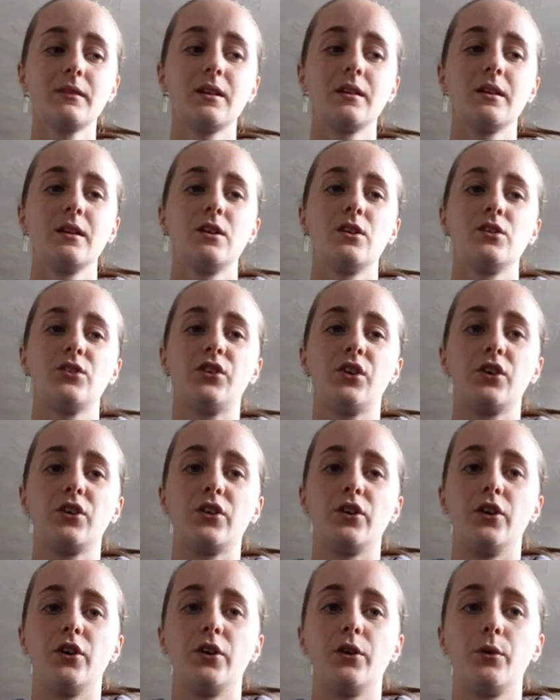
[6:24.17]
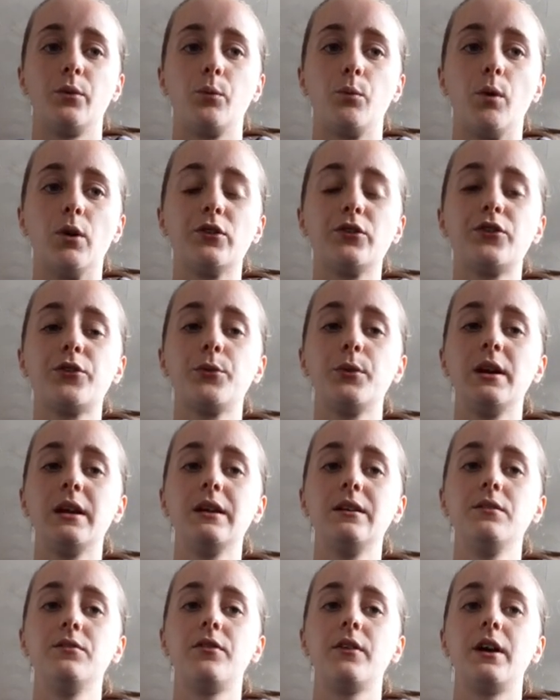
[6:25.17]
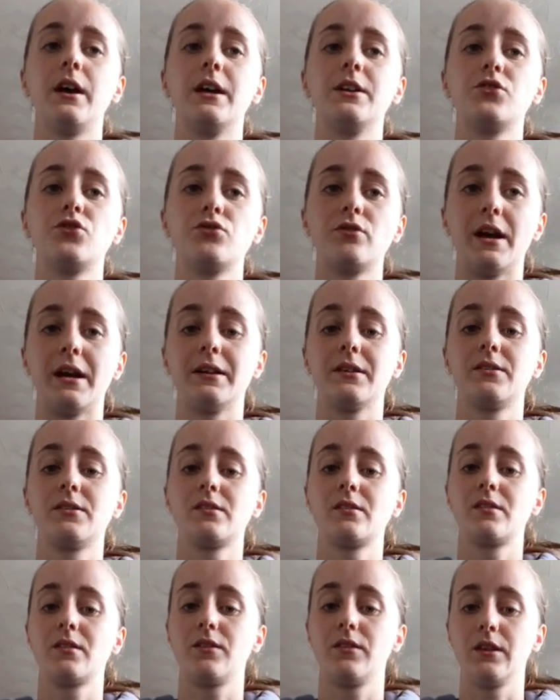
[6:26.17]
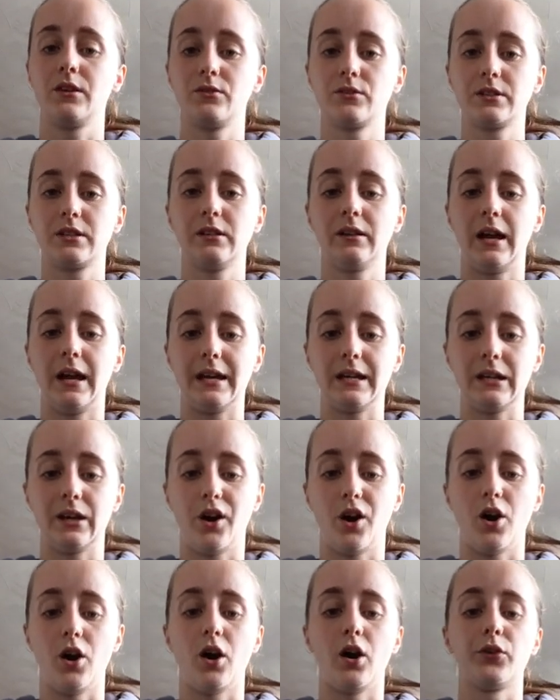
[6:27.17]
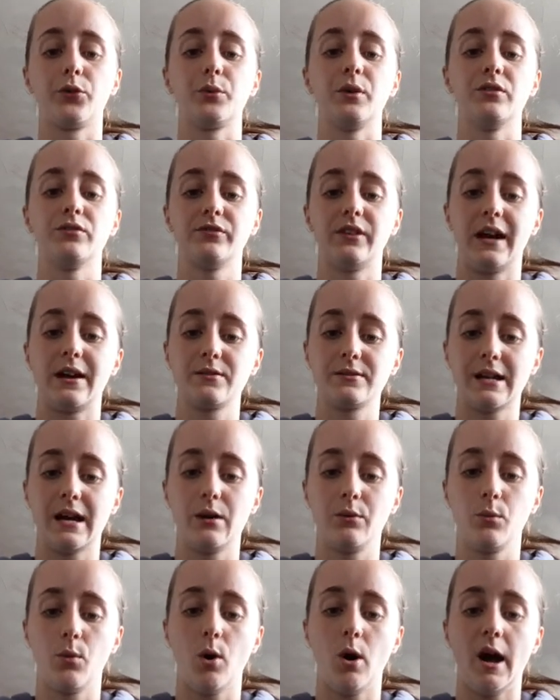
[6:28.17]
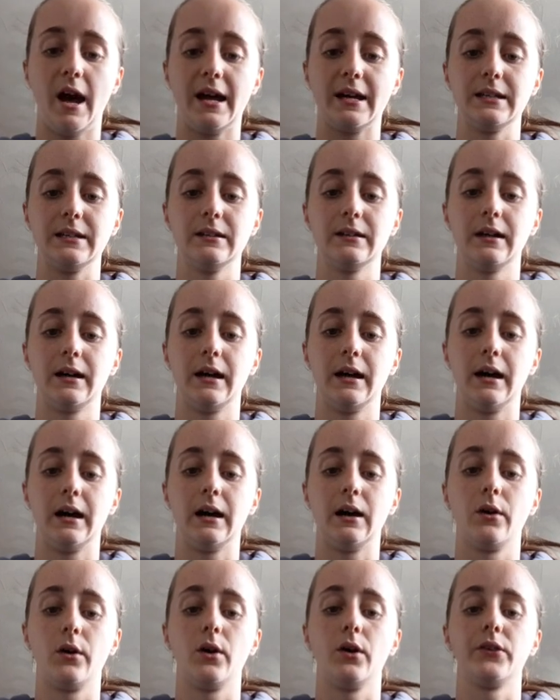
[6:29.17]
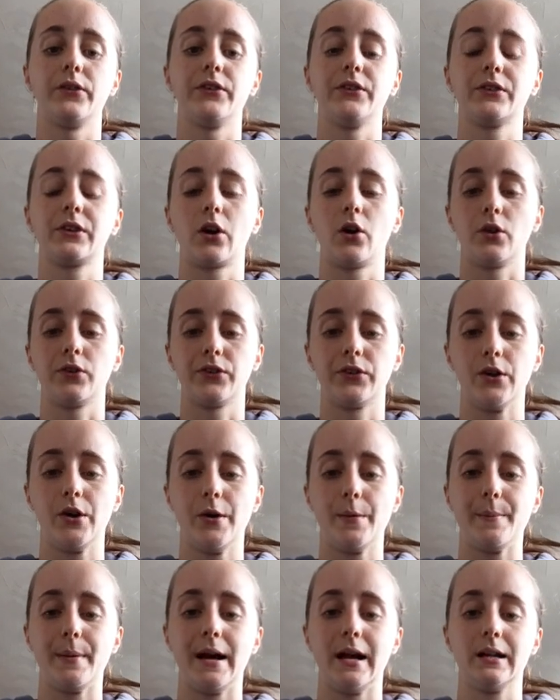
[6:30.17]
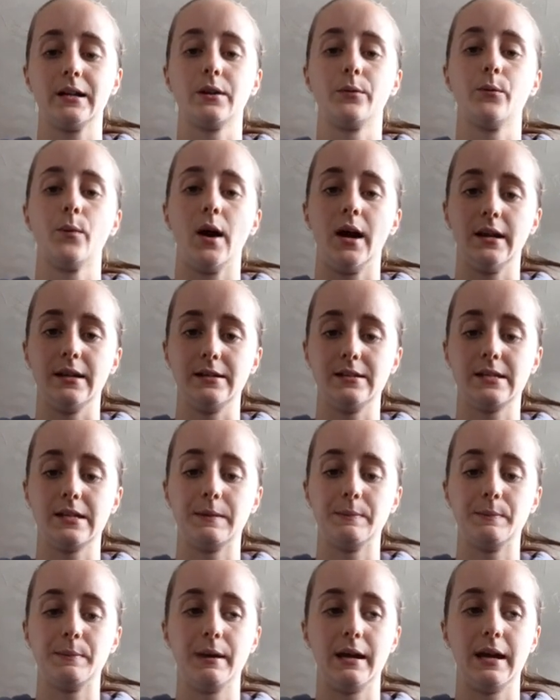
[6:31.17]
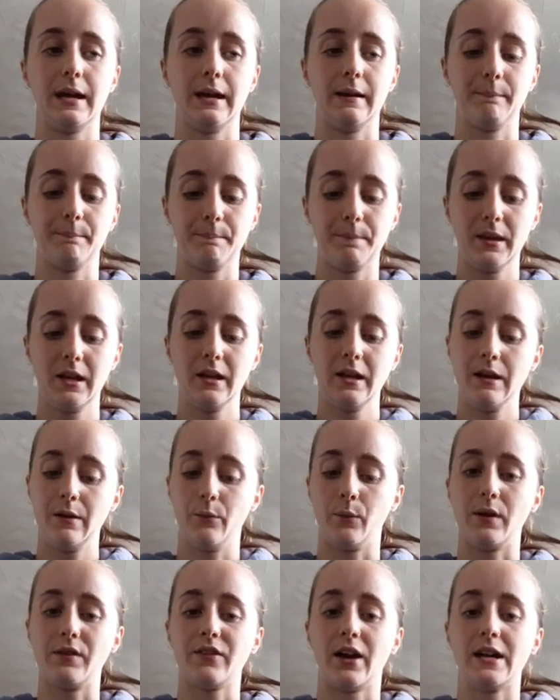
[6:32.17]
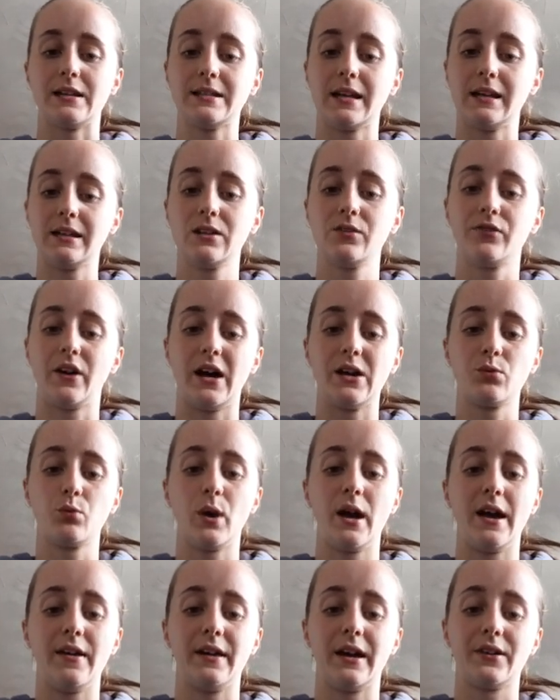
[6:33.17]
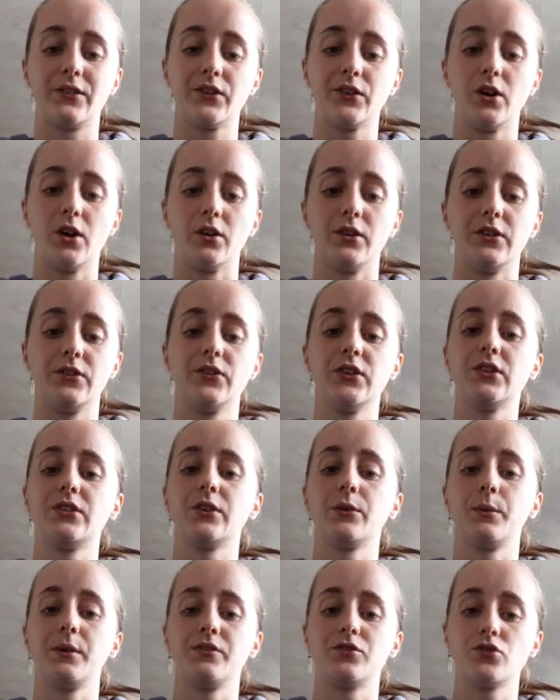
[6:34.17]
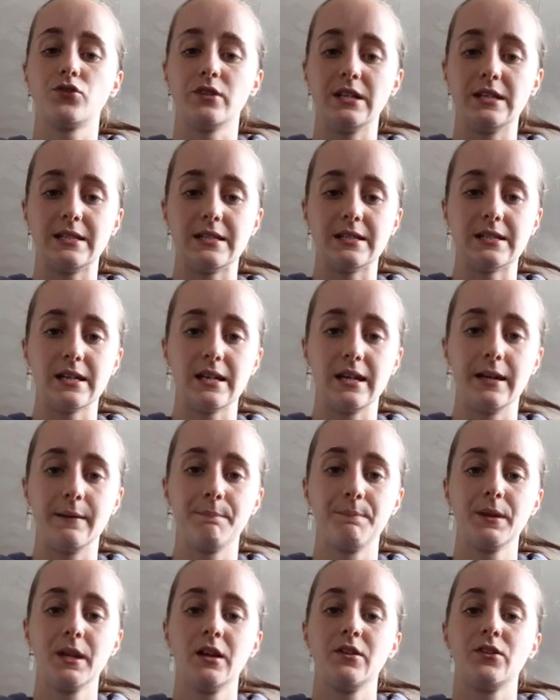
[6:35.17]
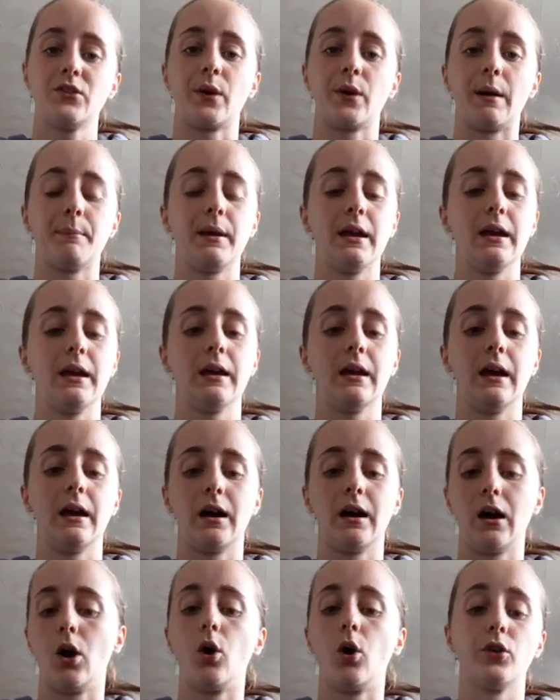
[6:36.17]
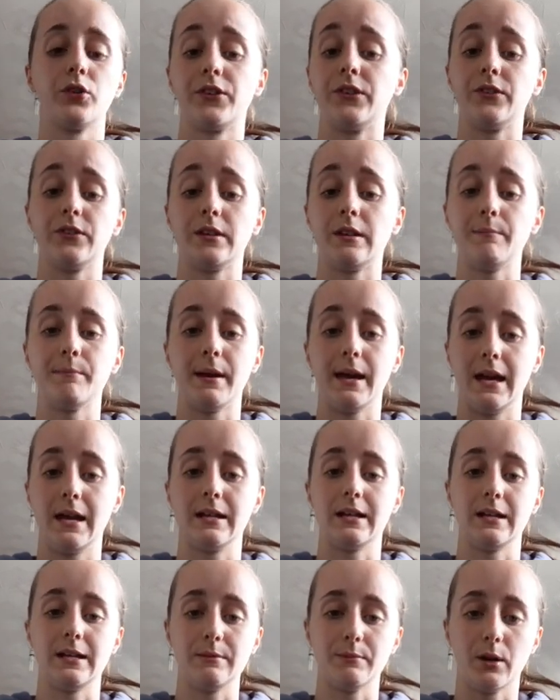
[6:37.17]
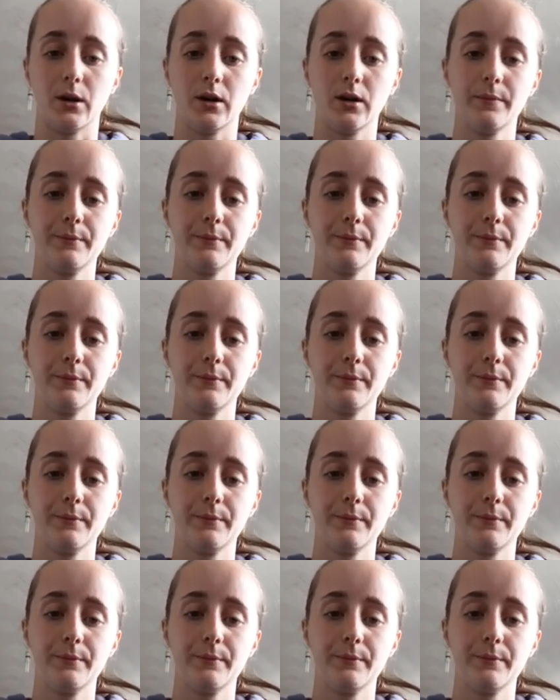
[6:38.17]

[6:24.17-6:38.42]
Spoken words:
So once we've addressed the underlying cause, we've found out why our horse has got a sore back and why it's in pain, and we've identified where that soreness is and we've treated it, so our horse isn't in pain anymore.